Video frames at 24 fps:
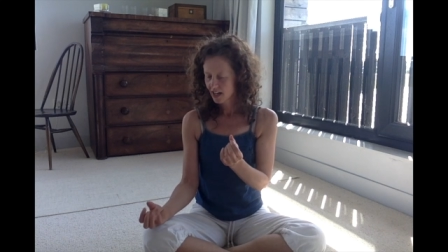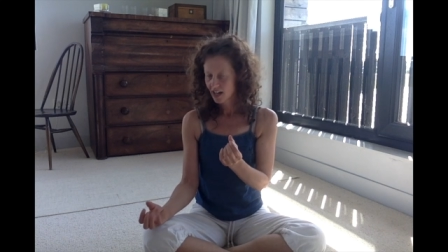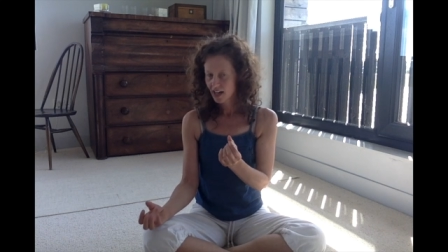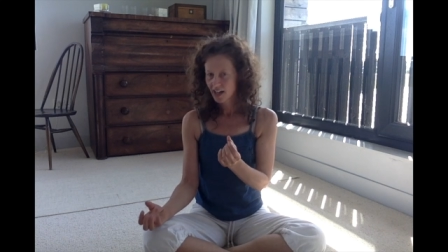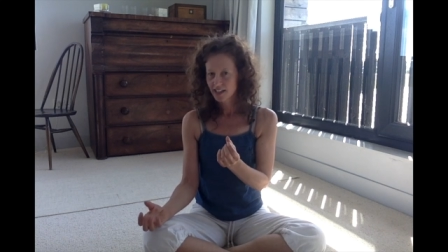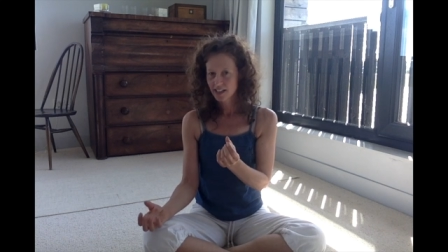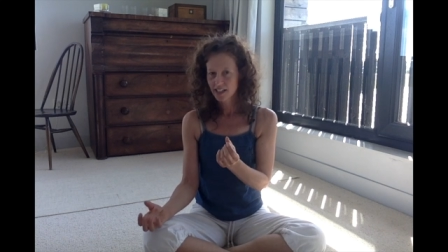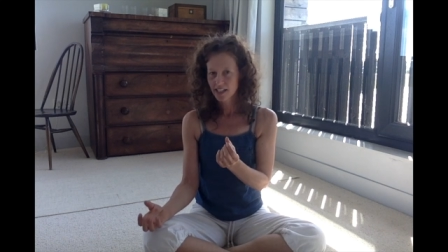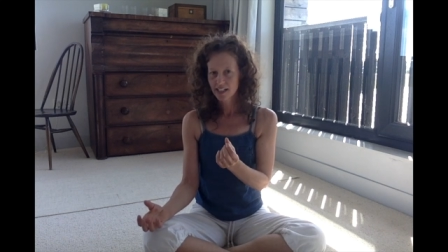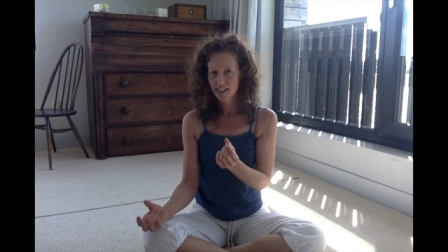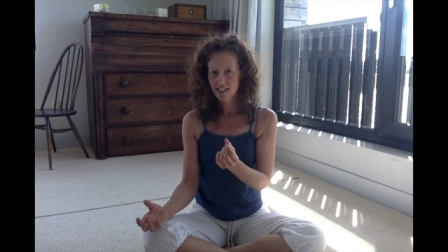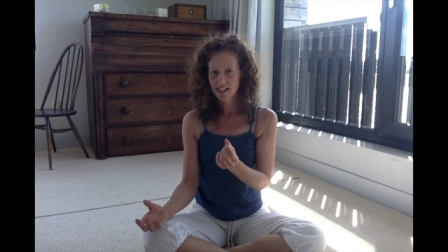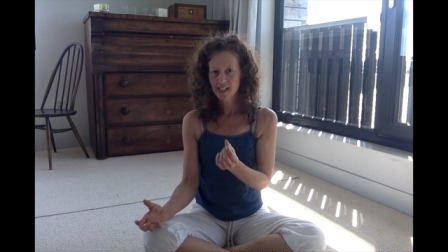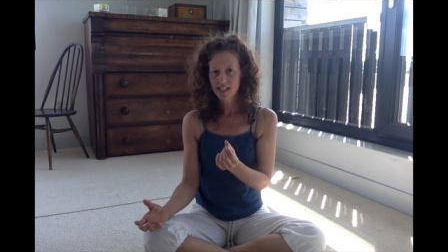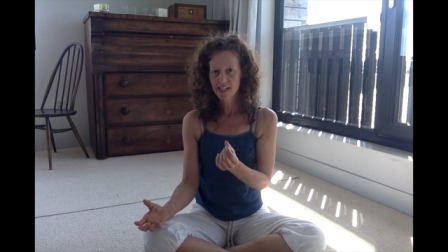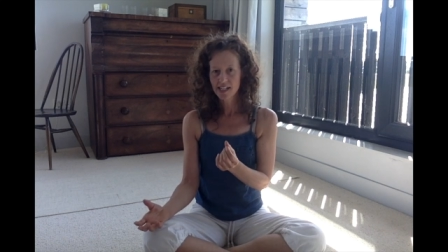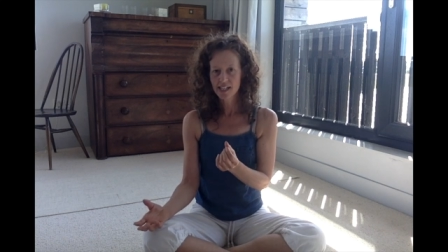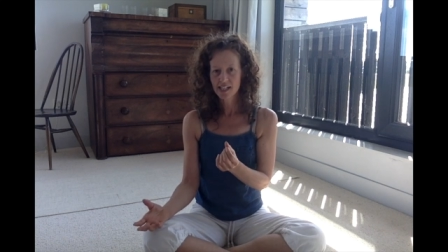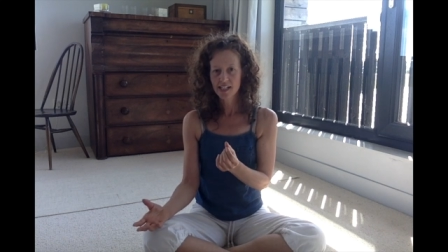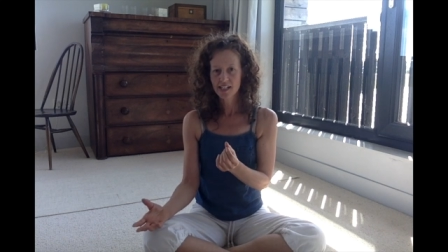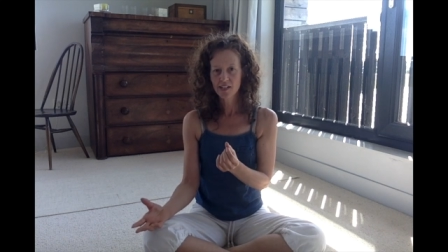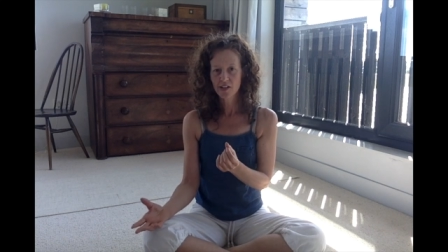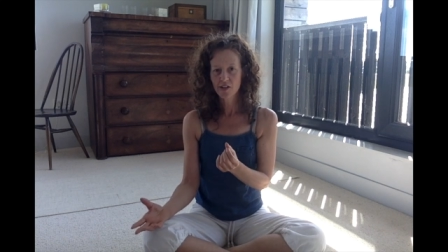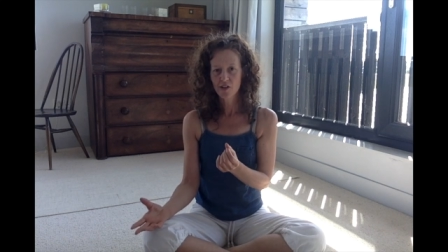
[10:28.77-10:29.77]
and then
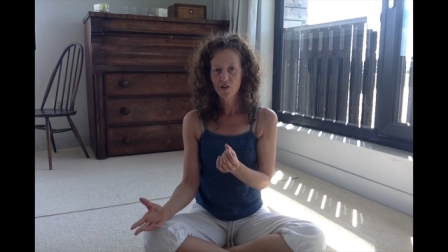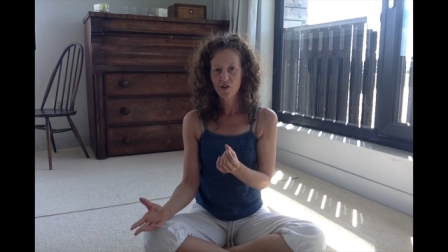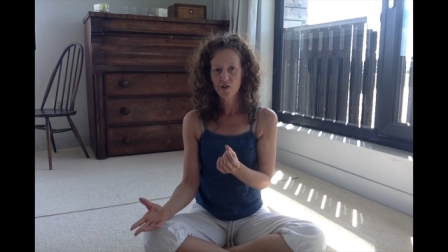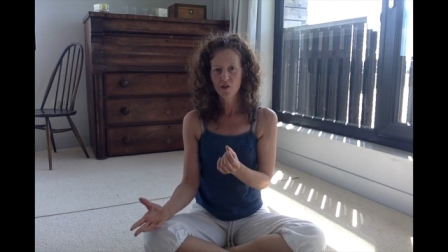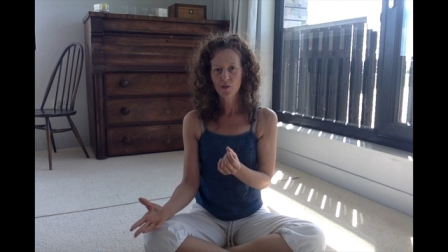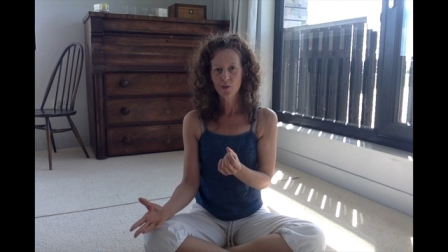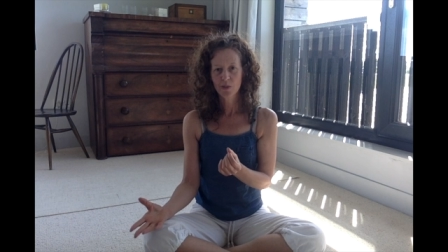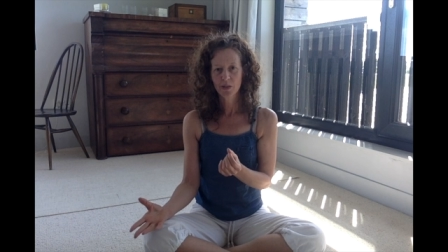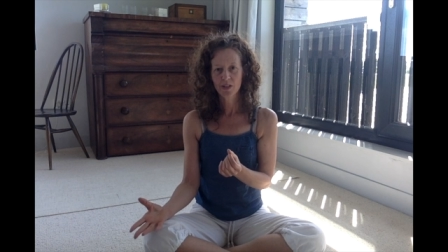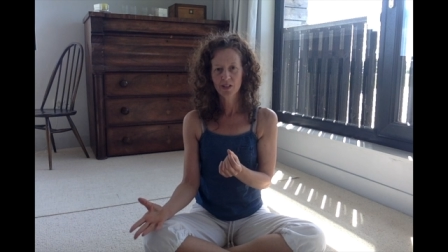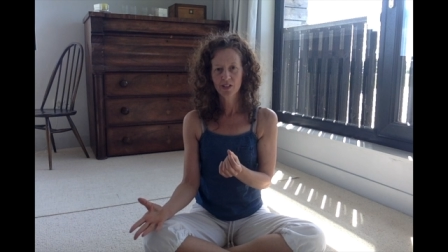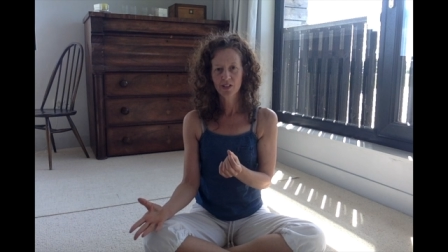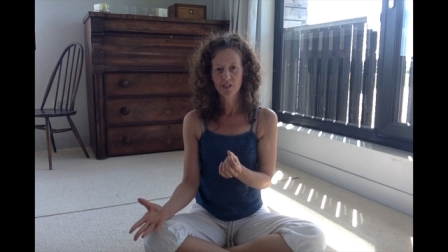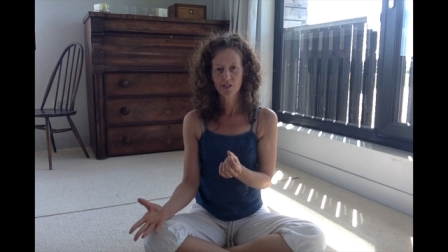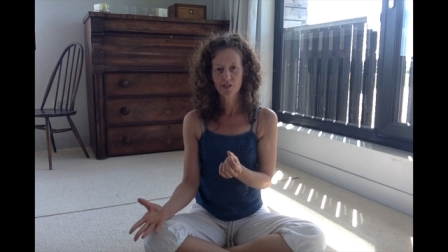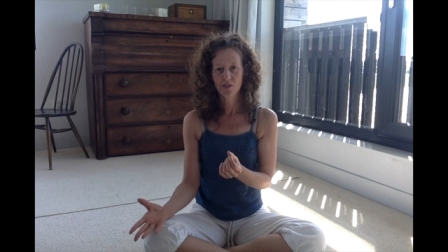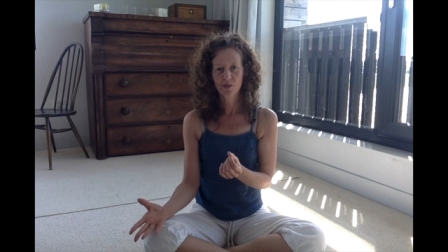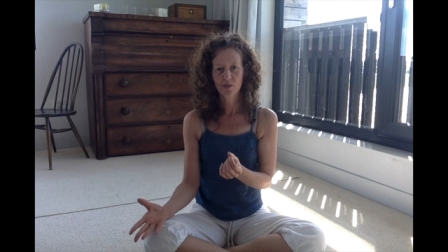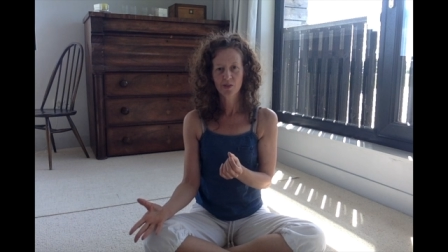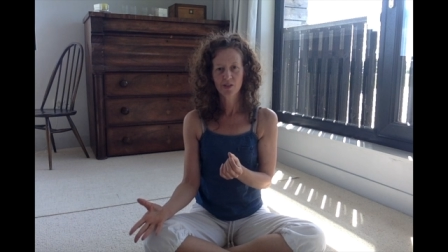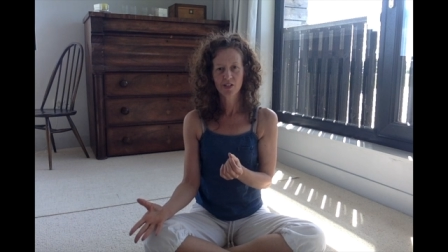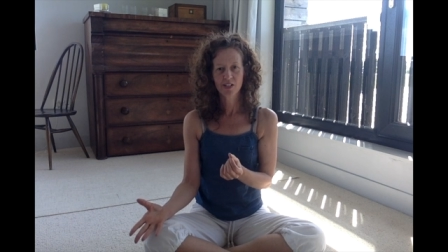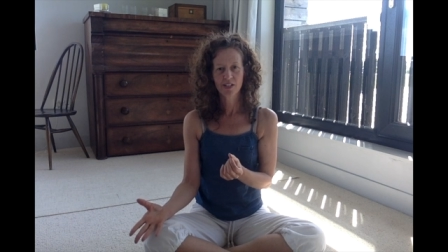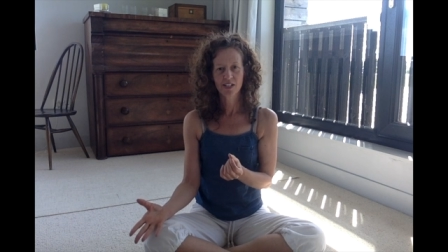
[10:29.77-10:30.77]
ease open
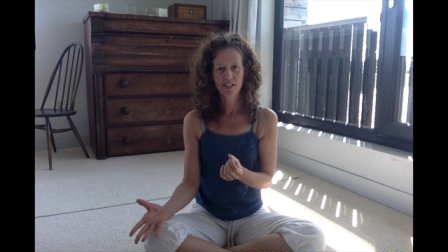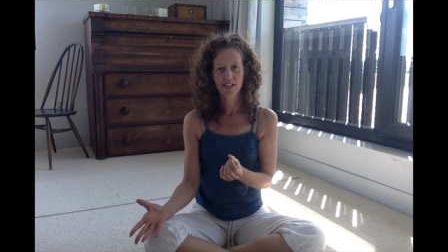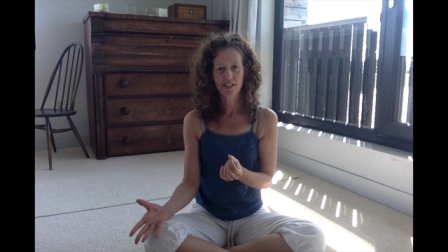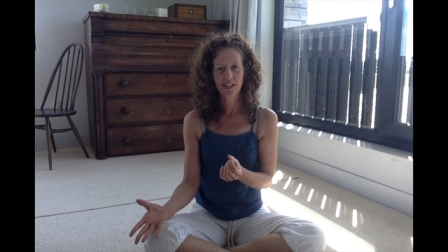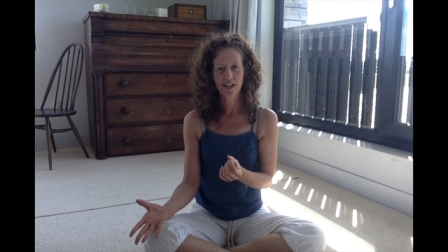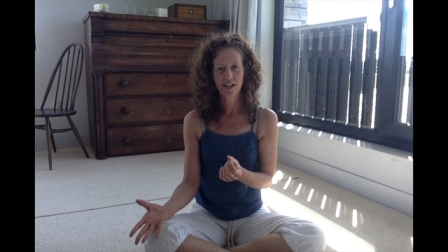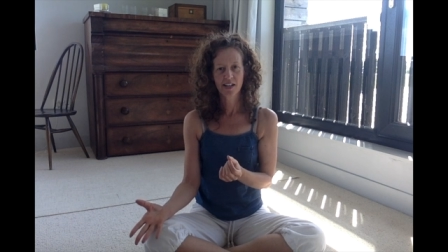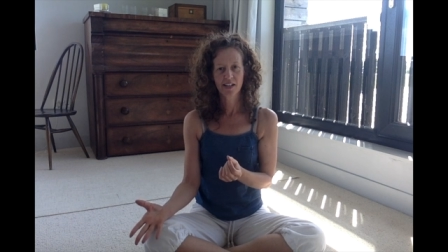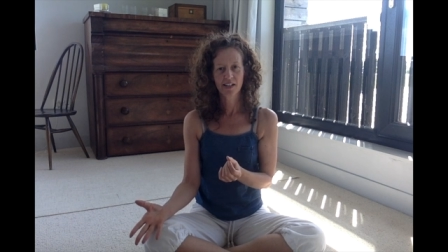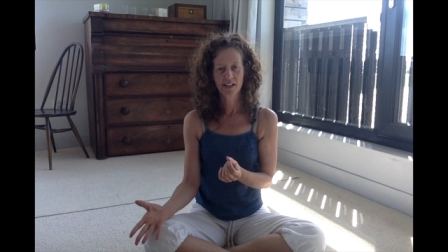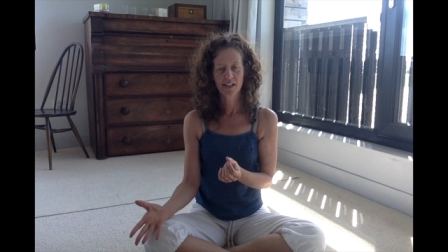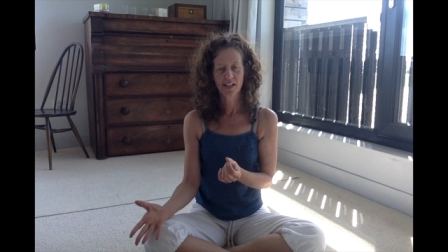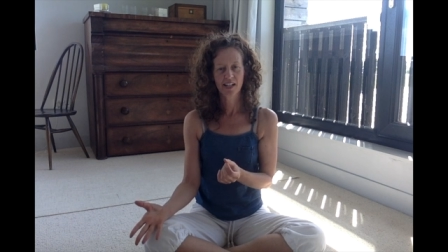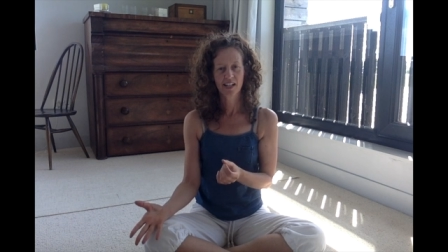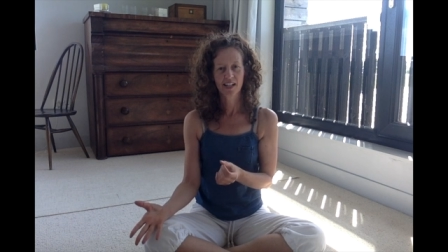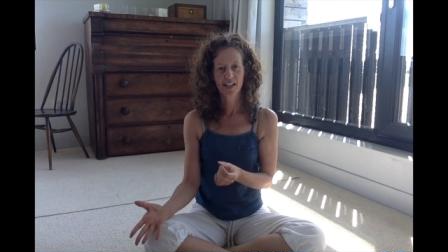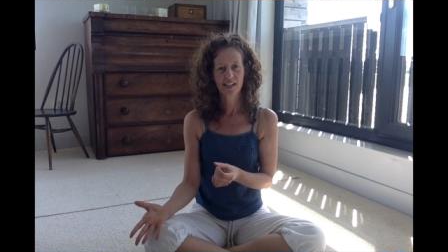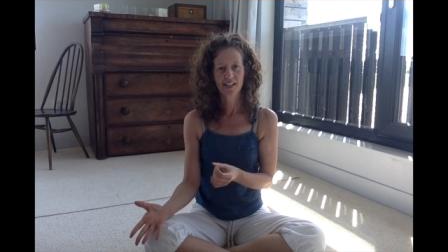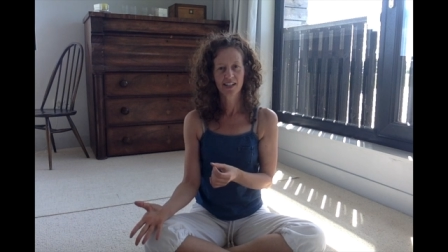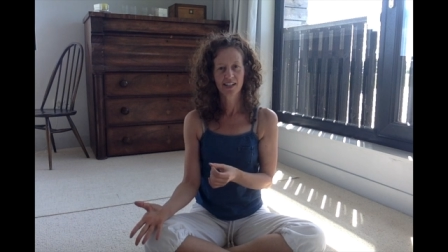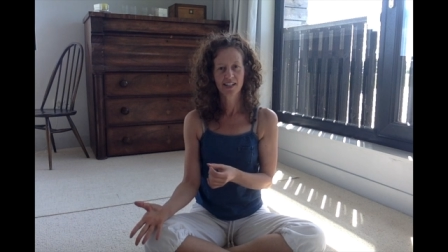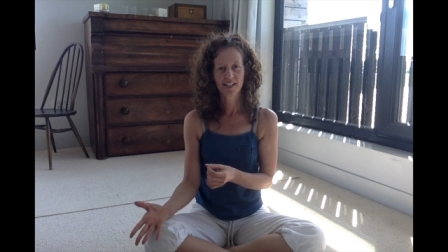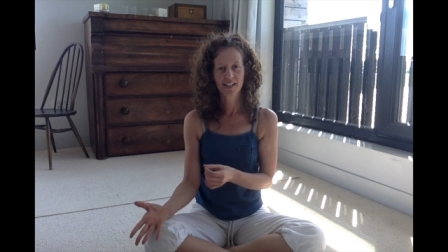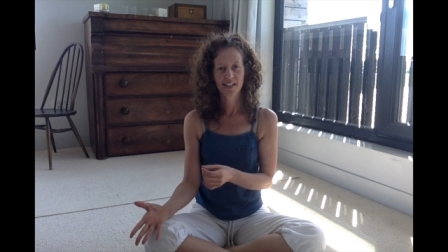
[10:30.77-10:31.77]
towards the sun
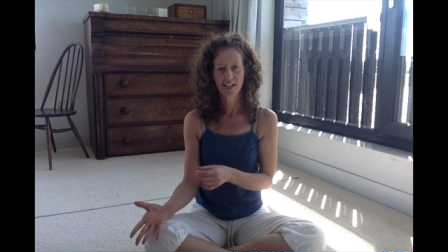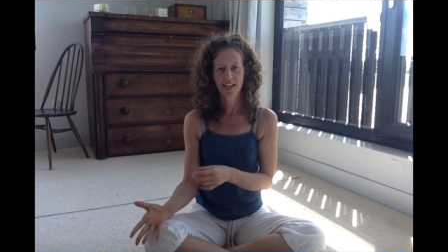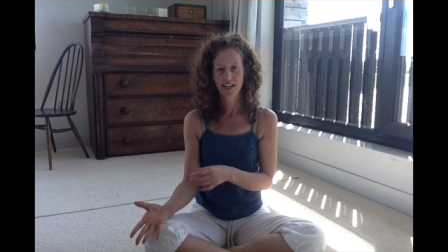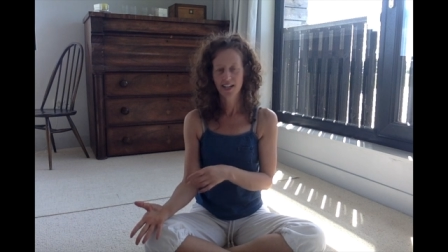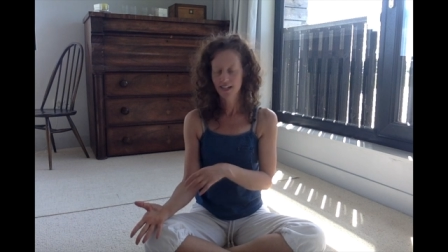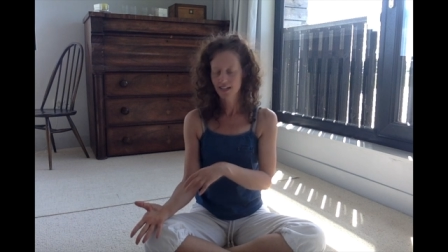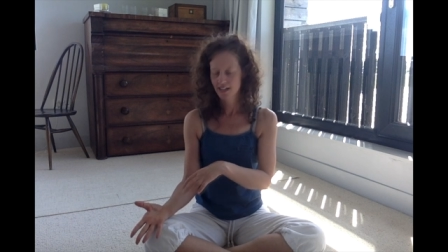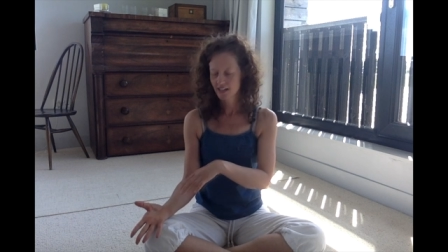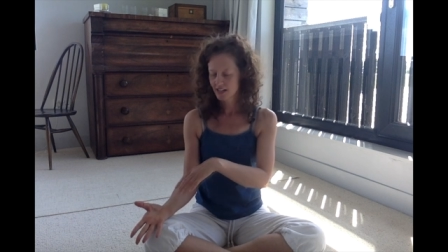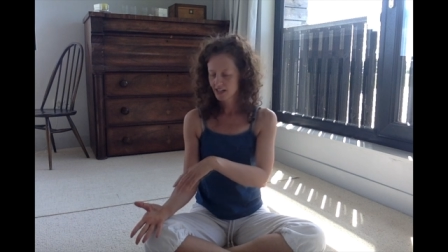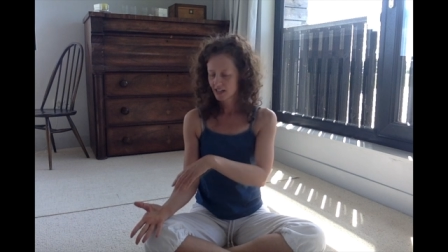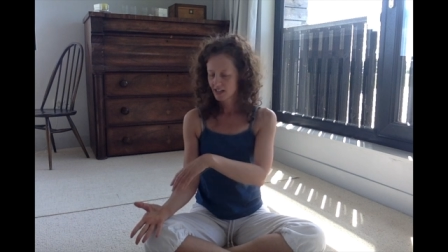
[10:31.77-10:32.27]
in the day.